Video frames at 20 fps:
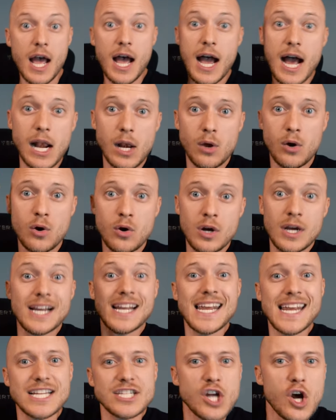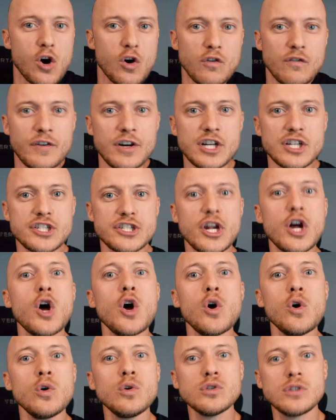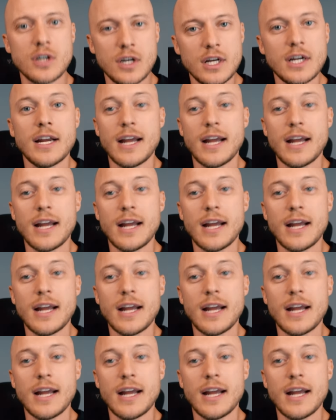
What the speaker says: hello, it's oversold.